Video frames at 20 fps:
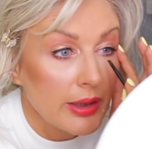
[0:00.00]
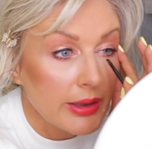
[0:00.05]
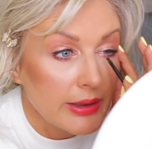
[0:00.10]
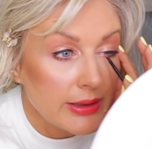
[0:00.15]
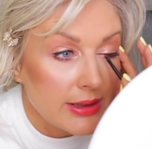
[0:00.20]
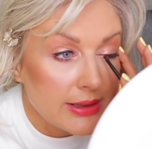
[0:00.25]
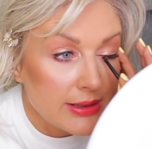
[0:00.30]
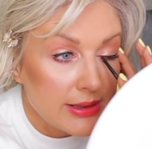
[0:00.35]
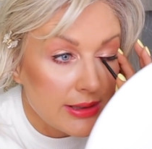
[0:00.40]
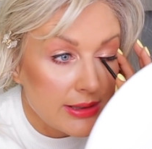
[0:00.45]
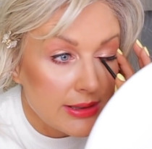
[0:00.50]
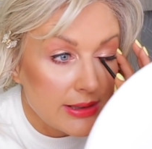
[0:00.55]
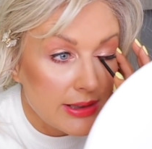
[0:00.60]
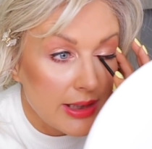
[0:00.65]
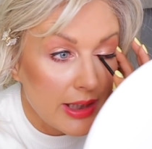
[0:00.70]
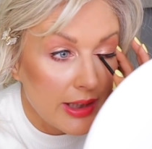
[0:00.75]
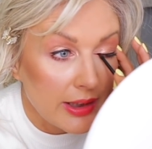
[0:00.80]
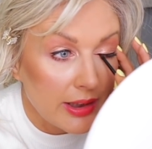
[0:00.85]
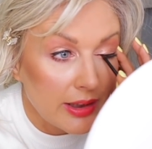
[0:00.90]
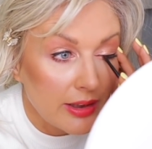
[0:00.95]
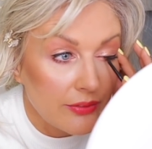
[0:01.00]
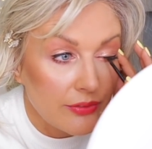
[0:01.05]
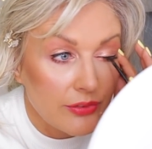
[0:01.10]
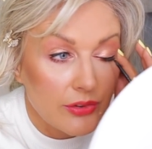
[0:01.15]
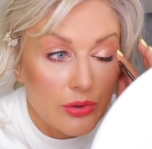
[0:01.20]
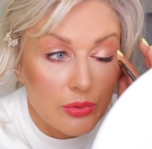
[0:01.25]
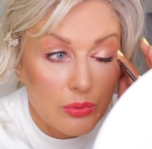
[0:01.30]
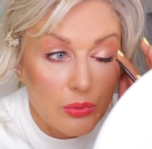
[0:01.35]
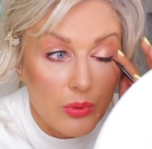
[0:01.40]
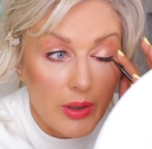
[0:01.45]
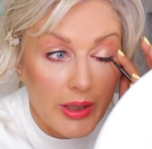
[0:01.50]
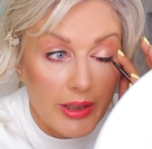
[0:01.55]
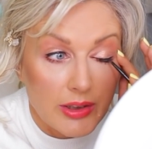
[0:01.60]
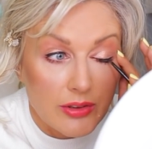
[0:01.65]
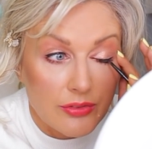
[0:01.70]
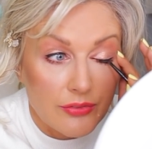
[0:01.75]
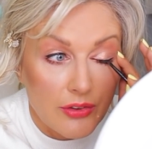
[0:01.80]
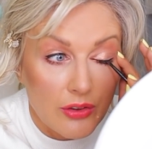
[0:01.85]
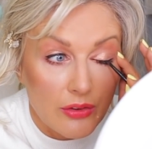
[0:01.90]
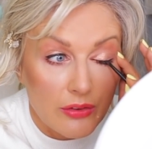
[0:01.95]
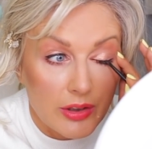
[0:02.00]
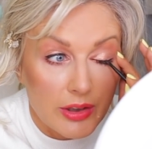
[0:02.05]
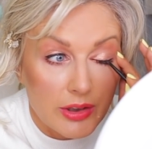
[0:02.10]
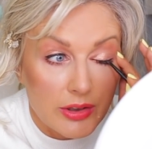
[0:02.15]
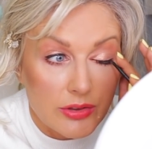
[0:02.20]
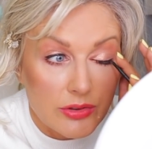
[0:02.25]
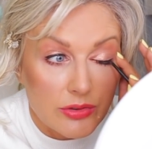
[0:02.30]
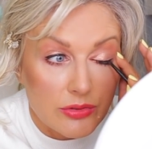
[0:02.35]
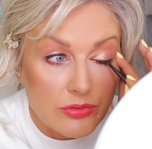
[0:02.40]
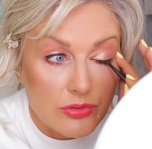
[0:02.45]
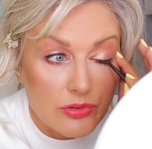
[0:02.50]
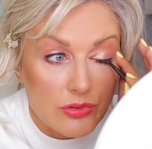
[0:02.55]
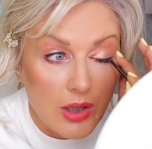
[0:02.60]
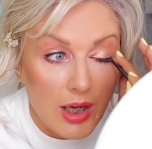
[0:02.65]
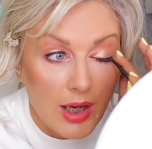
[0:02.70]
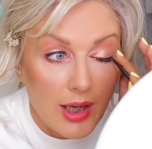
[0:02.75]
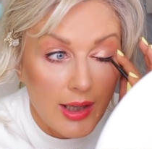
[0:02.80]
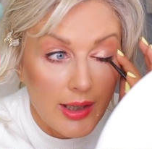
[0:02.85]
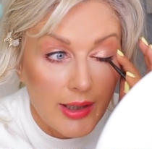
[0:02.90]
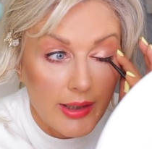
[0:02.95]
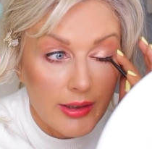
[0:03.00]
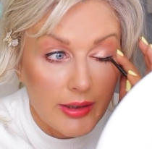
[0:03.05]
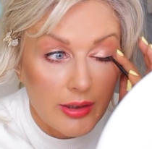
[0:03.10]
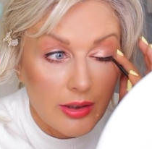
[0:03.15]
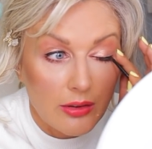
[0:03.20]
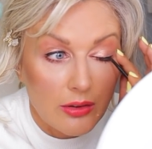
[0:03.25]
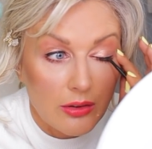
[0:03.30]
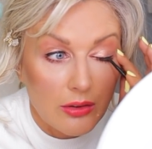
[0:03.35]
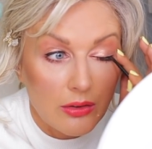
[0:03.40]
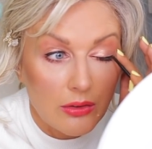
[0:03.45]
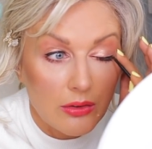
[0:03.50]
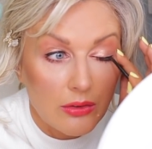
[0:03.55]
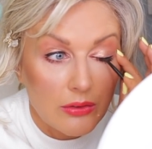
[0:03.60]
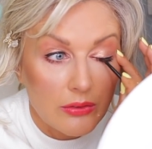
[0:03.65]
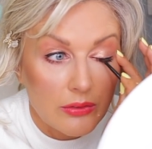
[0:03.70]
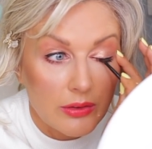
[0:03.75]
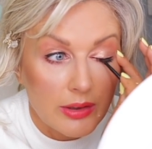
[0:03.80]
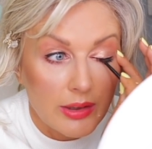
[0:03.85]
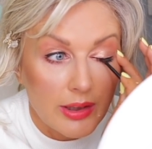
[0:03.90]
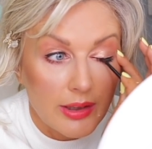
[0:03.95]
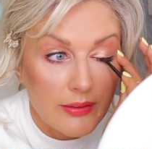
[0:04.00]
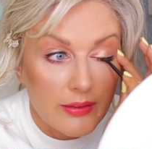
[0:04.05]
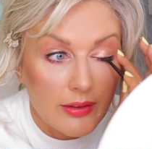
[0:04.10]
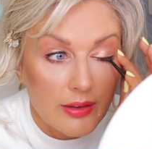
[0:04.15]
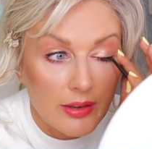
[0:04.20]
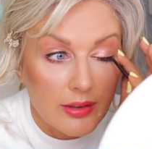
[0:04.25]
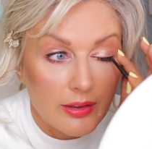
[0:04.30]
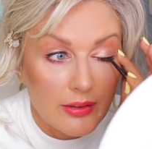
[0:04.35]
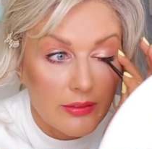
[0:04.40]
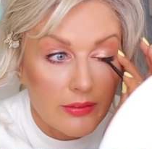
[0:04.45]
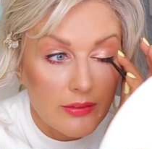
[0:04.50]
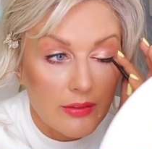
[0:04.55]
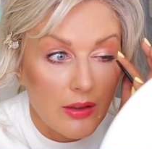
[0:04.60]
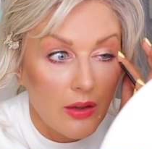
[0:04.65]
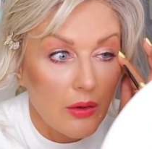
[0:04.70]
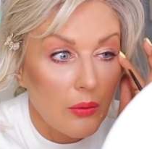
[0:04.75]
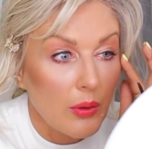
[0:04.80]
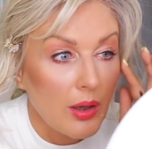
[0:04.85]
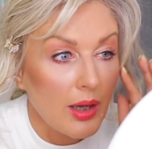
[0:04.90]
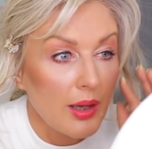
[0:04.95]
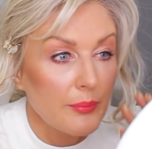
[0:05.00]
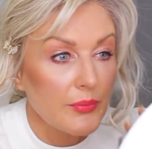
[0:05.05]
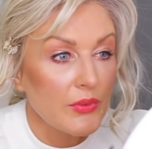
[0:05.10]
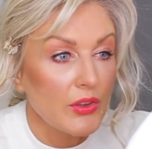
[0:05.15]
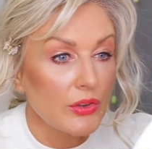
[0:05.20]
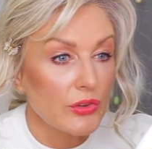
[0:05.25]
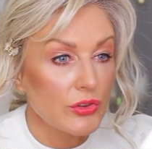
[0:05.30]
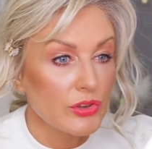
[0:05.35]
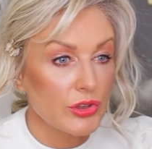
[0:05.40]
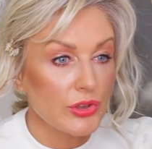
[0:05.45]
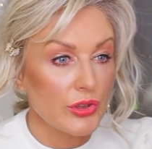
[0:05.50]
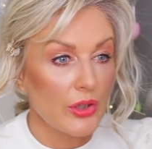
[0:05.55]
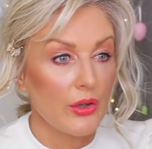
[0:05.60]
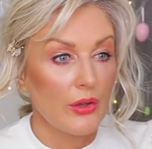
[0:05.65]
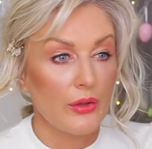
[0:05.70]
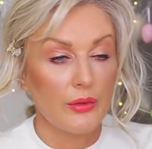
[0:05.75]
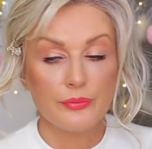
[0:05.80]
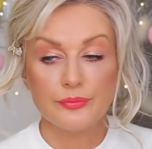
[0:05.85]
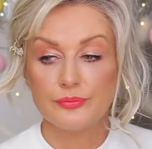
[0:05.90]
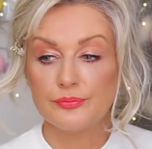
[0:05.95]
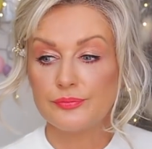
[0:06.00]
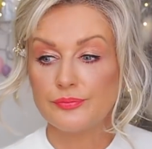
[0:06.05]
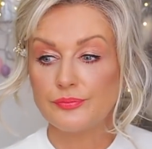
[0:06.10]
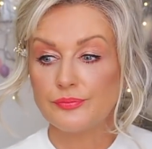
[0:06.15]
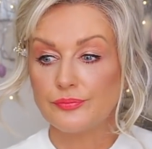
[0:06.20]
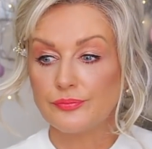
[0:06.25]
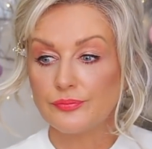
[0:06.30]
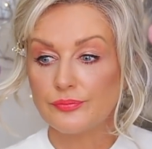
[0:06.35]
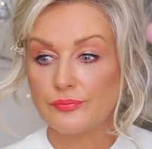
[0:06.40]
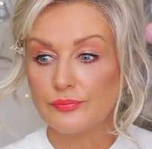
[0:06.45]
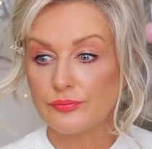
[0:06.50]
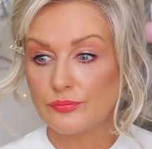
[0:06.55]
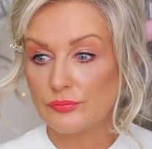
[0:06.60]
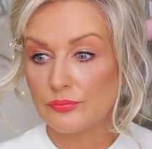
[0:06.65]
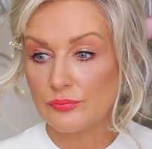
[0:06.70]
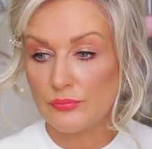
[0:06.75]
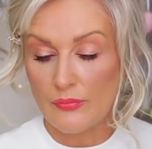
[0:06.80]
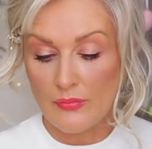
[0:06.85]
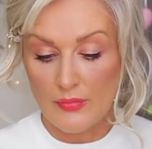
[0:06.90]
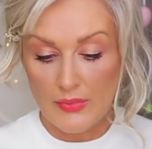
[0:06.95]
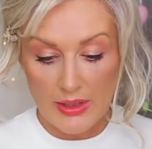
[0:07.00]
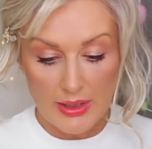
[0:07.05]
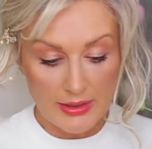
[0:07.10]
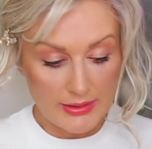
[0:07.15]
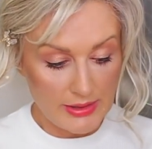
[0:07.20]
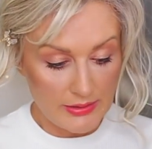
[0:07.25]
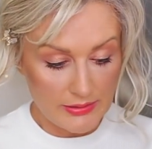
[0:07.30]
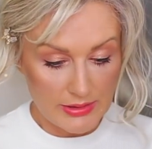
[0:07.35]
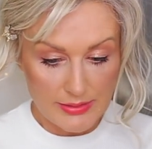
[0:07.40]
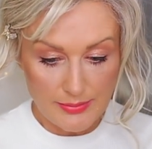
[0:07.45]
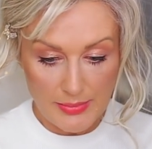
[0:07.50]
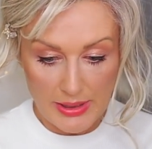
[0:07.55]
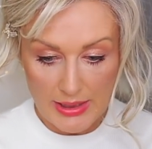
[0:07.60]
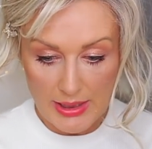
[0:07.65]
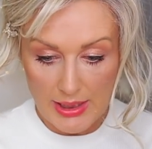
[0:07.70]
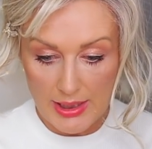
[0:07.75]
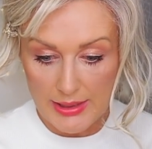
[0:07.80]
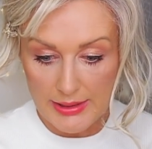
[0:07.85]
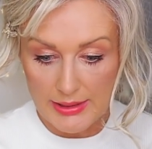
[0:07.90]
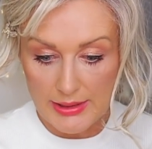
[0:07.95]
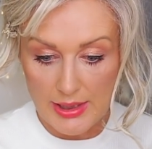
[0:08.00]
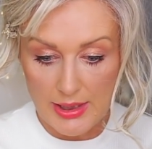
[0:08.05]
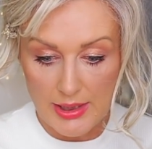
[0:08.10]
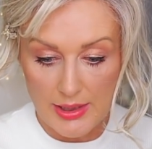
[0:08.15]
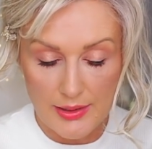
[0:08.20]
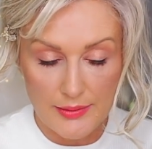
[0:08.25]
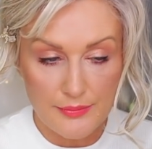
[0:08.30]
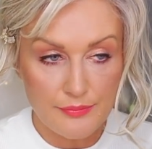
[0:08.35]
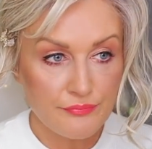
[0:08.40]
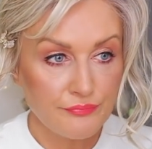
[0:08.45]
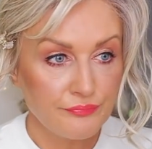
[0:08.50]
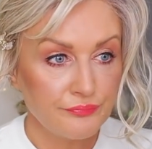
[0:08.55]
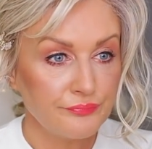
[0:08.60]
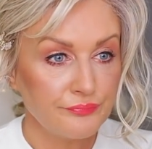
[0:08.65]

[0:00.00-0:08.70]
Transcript: It doesn't say if you wait for it to dry or nothing, so I'm not sure. There is my liner.